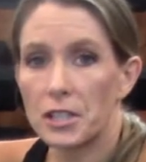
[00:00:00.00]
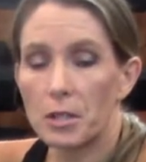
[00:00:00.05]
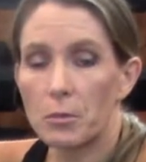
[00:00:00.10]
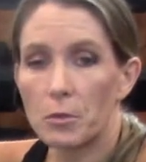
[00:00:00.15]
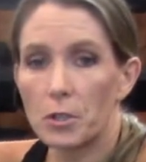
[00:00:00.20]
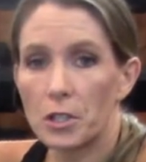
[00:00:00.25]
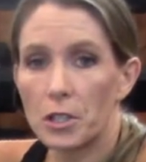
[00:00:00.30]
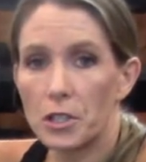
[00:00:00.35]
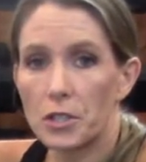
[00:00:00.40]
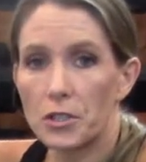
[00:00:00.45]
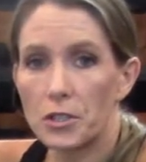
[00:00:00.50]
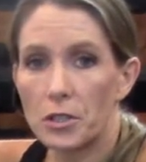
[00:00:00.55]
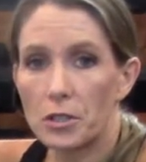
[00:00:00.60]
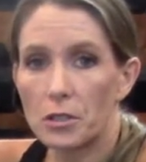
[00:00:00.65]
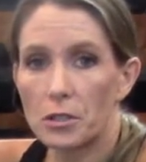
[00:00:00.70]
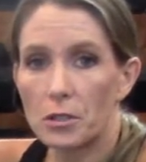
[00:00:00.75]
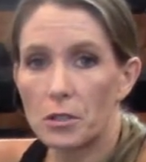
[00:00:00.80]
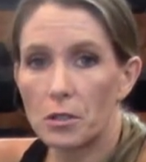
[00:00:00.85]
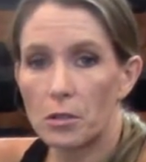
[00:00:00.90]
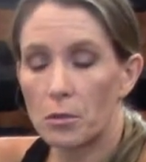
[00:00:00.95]
that we're gonna
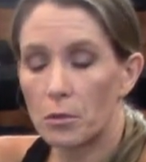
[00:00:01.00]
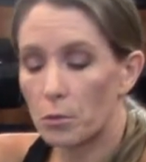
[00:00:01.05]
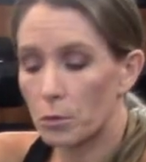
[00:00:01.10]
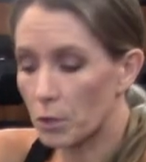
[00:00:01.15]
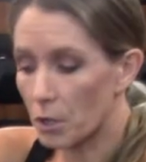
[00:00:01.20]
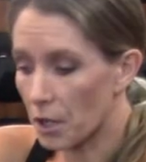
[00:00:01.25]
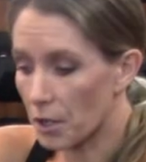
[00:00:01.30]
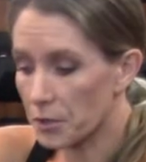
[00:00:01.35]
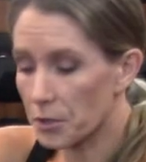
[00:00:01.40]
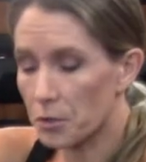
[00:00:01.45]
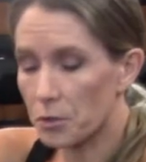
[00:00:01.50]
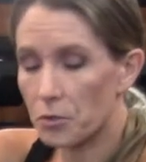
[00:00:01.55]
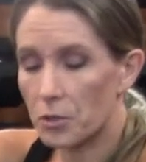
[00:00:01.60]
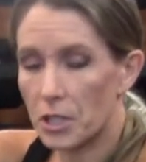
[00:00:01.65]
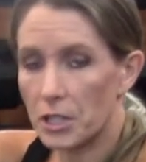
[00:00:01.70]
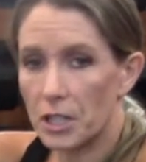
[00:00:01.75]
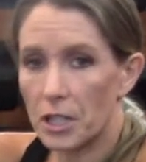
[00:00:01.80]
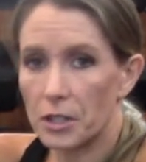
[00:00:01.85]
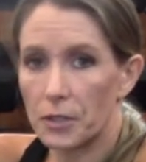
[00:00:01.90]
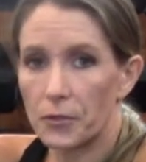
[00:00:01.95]
do will also
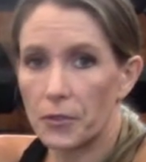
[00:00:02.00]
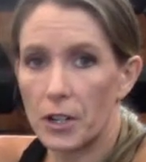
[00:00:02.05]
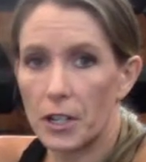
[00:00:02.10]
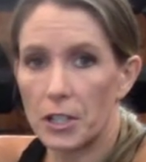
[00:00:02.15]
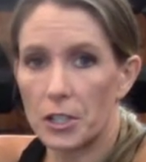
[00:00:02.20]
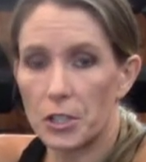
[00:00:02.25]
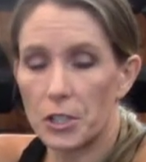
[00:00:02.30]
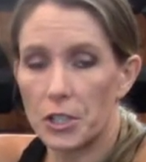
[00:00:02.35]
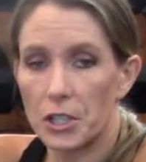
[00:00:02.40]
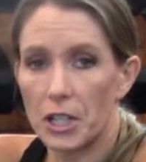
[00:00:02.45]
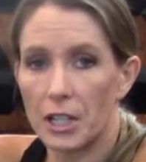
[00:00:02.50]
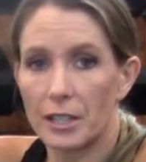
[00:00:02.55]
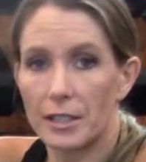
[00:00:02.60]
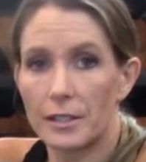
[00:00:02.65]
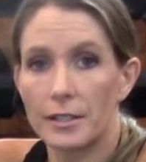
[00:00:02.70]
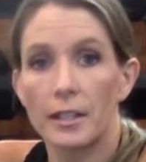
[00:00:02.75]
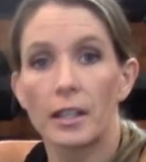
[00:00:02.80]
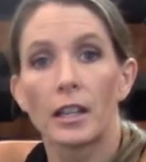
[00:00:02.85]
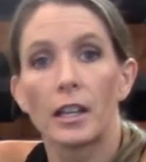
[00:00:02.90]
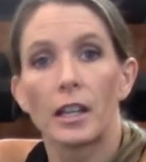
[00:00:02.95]
stretch out the front of your
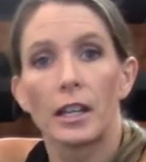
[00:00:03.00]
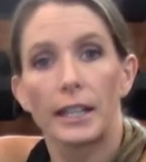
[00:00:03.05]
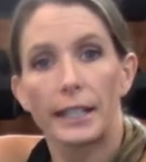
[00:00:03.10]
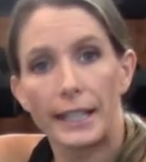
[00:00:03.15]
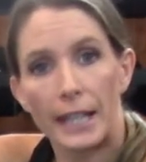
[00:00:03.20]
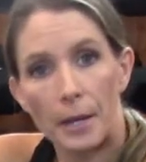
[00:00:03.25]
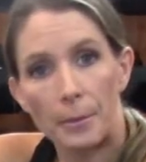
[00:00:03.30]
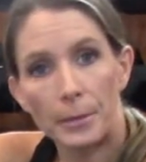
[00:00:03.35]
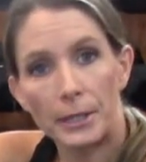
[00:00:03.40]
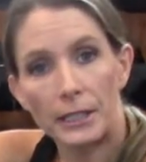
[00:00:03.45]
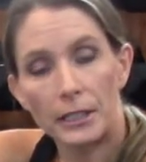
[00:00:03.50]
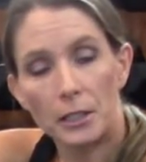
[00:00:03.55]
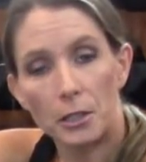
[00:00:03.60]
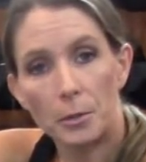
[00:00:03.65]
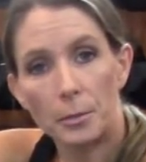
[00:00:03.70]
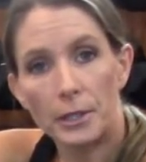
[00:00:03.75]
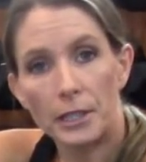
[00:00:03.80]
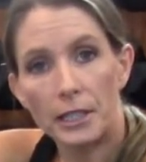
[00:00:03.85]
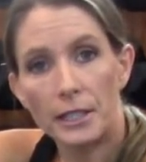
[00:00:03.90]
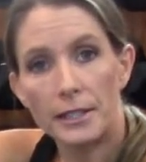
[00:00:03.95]
shins. It can be a little
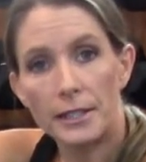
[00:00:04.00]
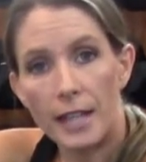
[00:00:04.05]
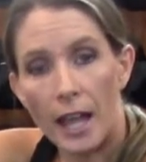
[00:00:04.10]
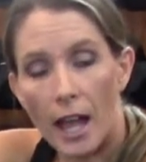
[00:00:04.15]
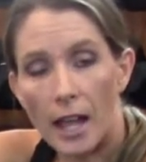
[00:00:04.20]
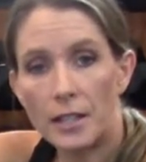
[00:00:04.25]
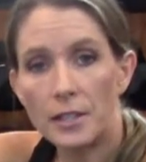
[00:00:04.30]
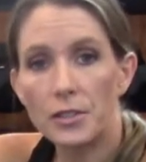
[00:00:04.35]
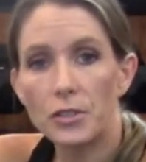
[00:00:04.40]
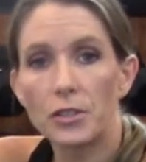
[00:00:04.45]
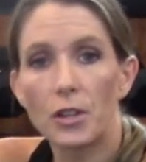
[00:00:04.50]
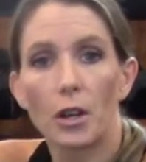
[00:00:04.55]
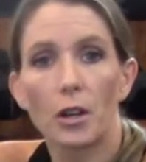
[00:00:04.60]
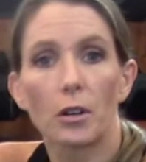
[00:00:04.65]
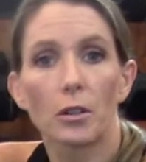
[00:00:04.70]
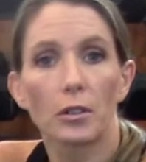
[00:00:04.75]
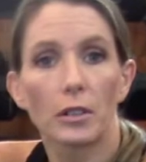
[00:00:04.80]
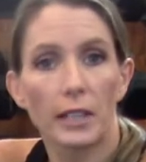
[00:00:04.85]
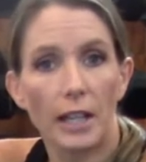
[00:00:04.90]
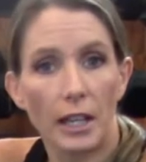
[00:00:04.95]
bit intense,
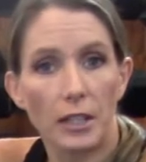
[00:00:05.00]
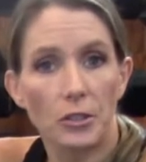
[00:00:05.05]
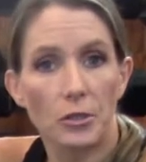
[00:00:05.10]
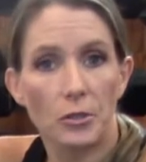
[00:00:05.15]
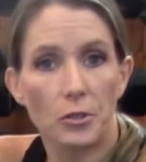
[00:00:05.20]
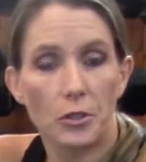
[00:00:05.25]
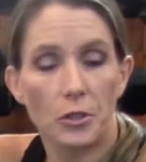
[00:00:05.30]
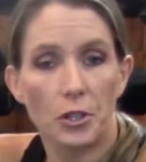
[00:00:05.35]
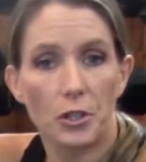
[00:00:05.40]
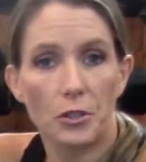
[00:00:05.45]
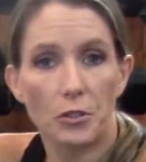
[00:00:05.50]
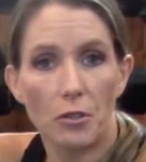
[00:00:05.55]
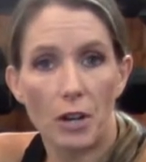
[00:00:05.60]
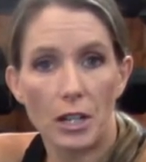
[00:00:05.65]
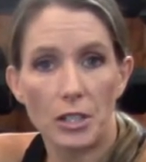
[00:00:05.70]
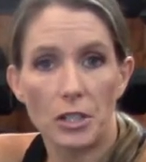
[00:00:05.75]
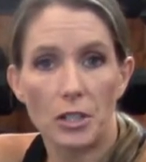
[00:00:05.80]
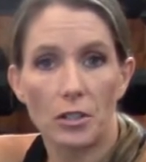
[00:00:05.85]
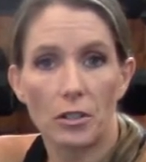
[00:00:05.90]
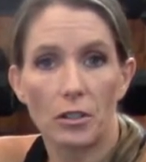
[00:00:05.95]
so again, use your
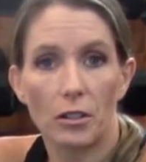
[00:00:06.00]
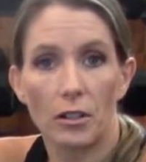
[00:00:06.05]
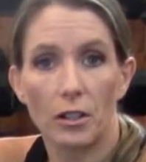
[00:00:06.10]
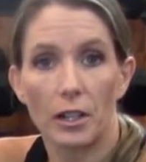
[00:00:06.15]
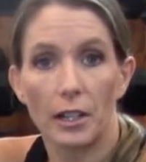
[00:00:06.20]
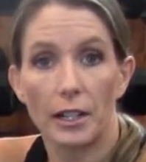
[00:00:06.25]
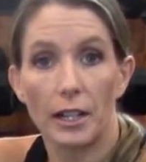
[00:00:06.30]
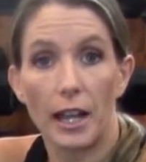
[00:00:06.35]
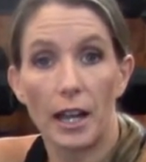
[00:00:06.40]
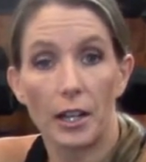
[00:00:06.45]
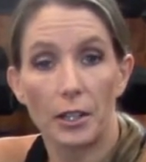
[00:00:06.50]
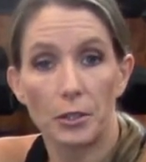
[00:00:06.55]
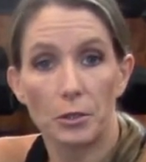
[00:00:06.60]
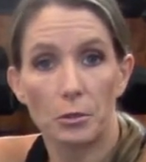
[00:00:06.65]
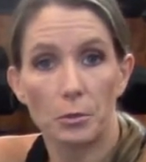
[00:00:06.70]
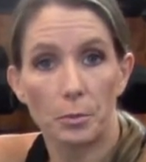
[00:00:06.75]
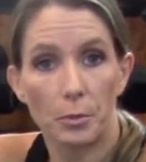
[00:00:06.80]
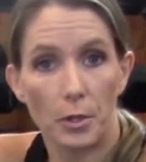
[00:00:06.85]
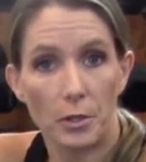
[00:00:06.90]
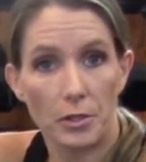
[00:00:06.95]
discretion on how you
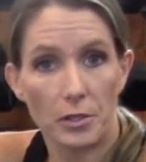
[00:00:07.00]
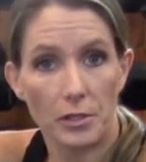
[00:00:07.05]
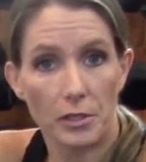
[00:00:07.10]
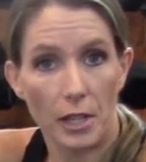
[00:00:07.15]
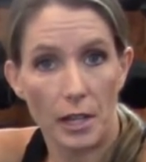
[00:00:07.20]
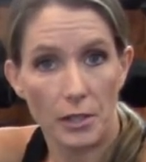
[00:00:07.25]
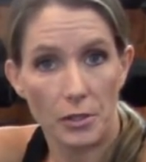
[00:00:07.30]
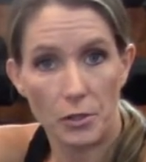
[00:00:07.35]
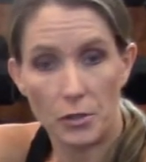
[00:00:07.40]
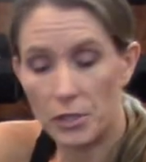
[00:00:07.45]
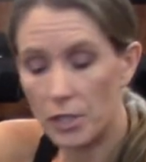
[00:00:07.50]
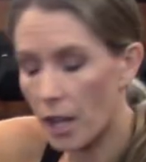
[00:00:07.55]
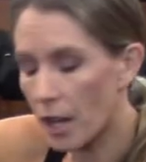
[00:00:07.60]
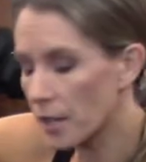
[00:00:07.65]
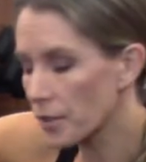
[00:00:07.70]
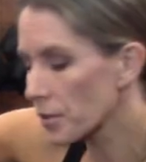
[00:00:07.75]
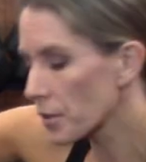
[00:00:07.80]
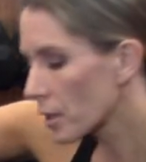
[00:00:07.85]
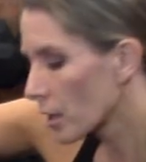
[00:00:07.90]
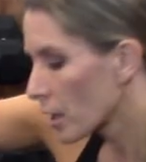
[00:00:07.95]
approach this
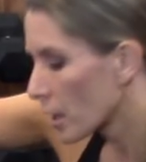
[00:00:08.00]
exercise.